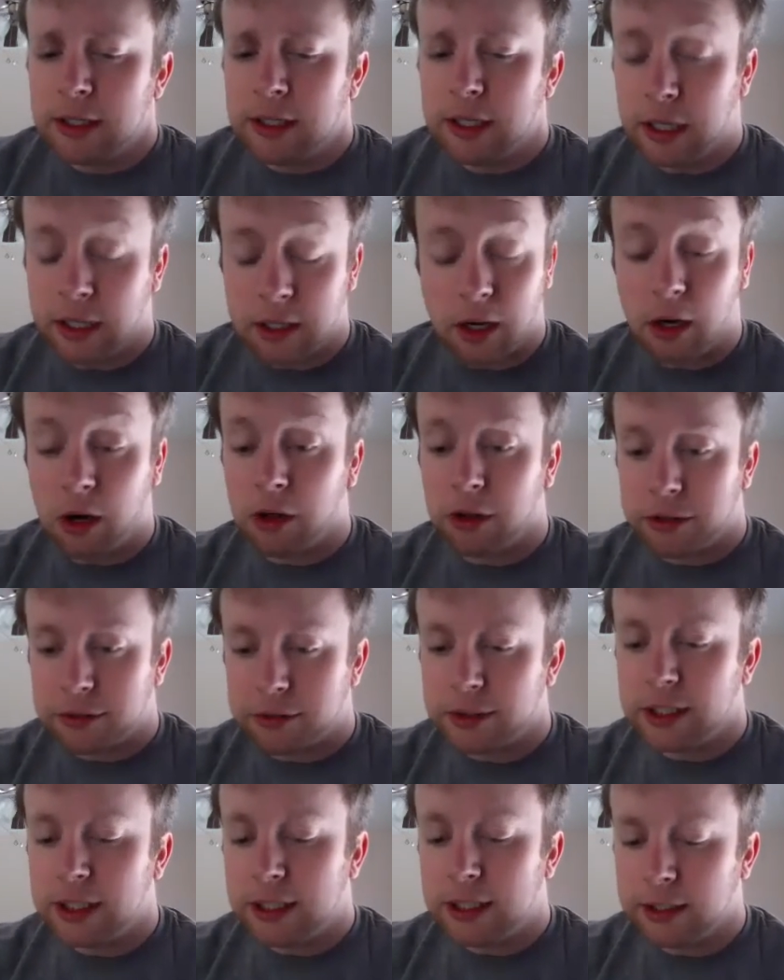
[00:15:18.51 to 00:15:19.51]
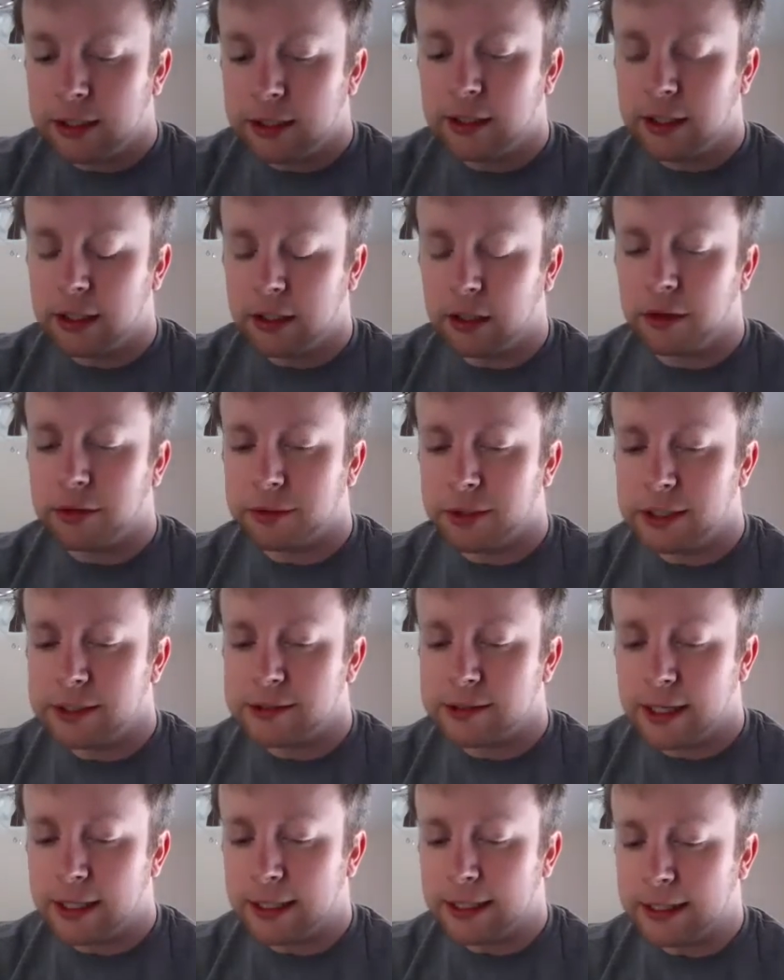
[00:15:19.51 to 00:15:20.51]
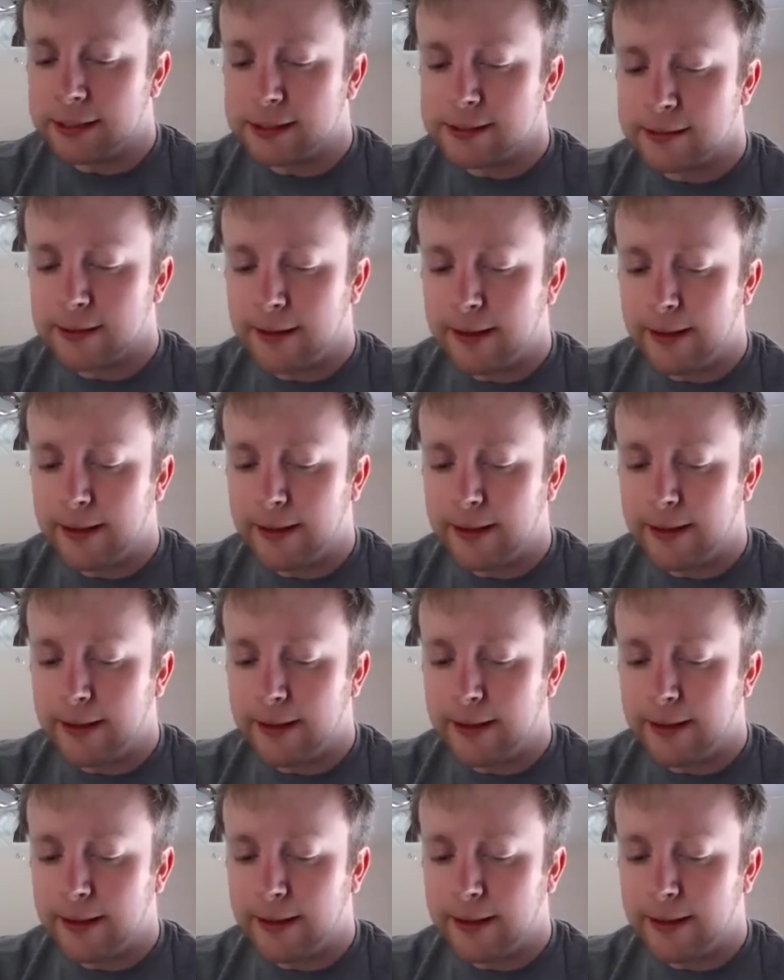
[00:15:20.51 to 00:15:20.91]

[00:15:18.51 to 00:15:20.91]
in all three settings.